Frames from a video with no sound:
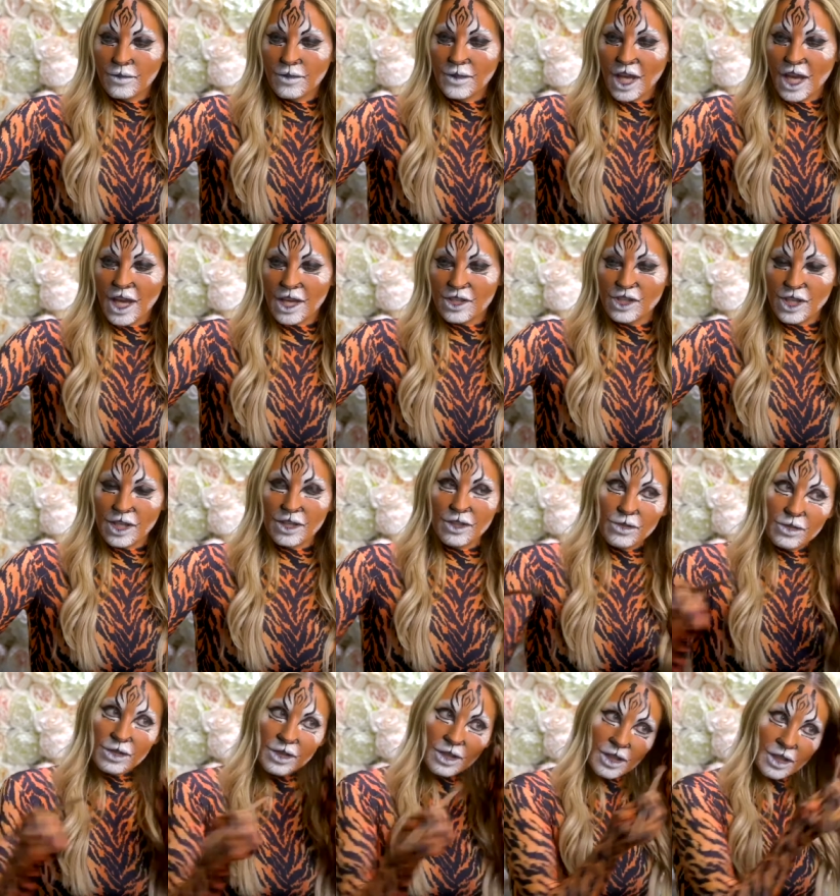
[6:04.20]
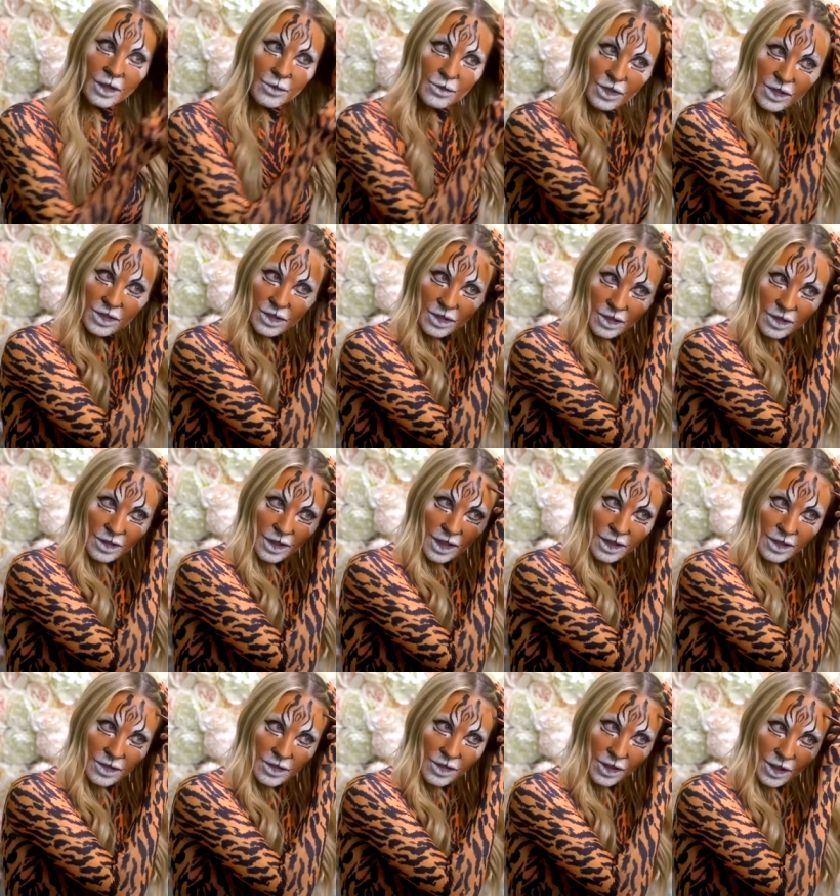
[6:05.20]
eyeshadow and I'm just gonna
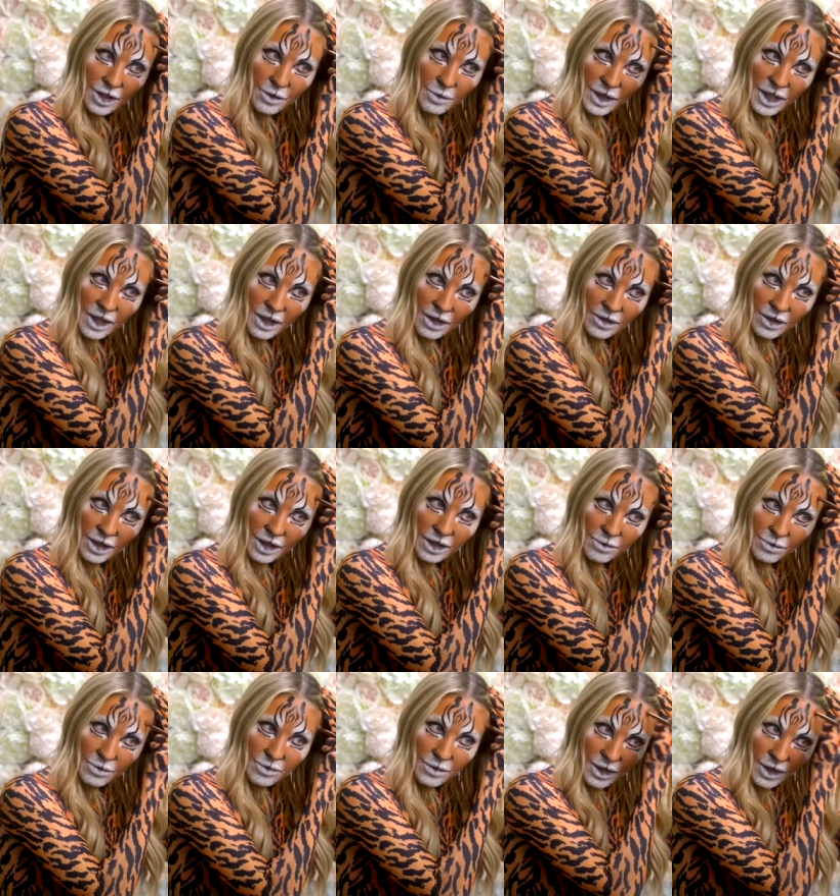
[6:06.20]
like darken my hairline